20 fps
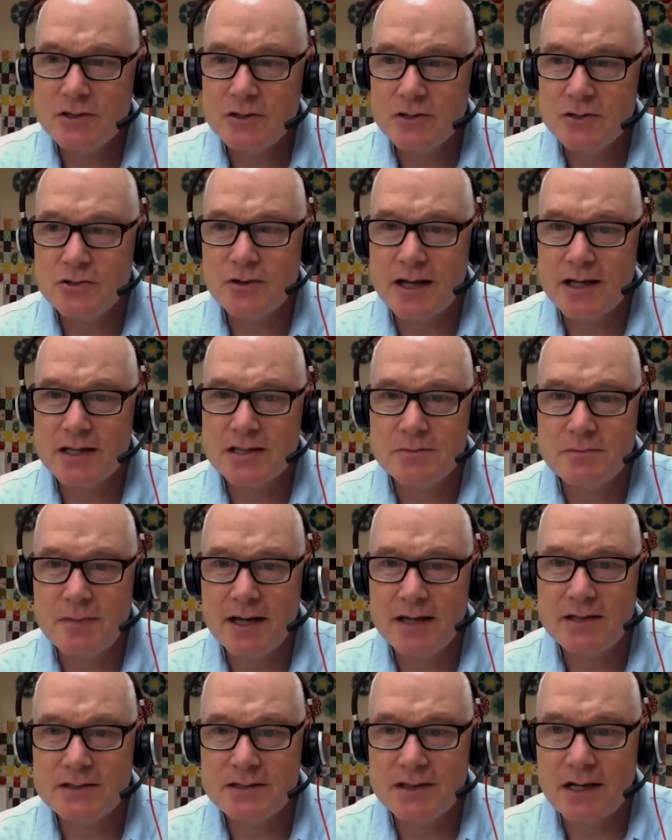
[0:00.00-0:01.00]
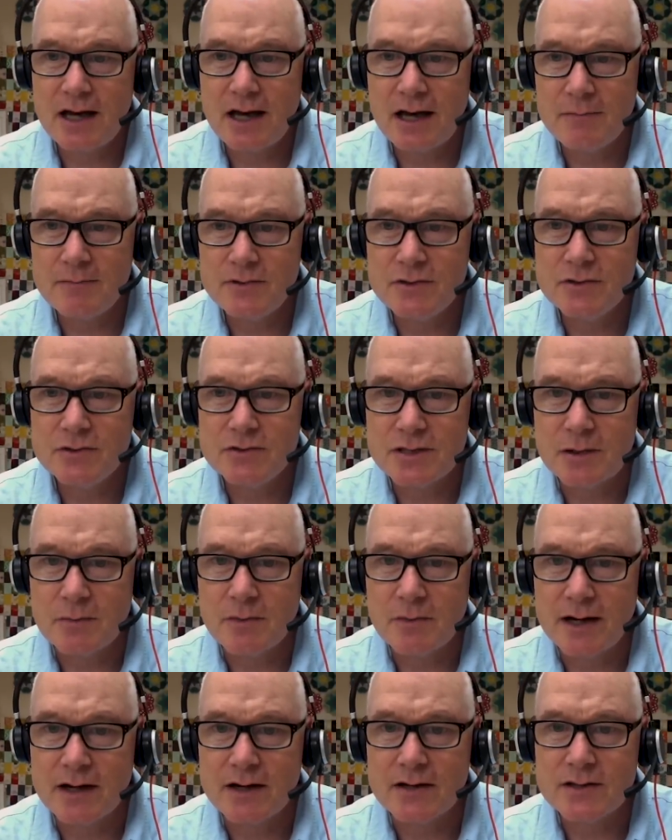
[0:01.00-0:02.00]
to transmit um, to
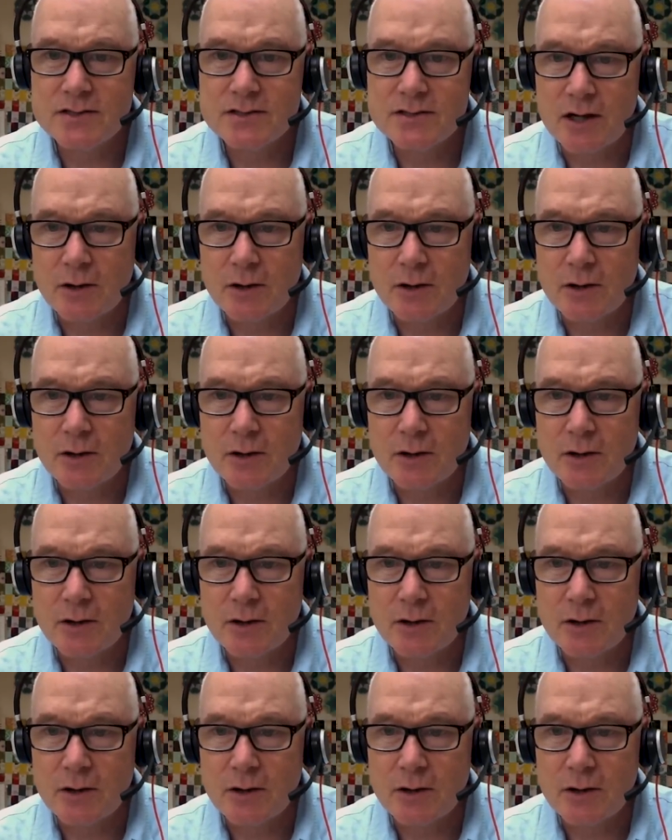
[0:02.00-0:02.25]
someone else.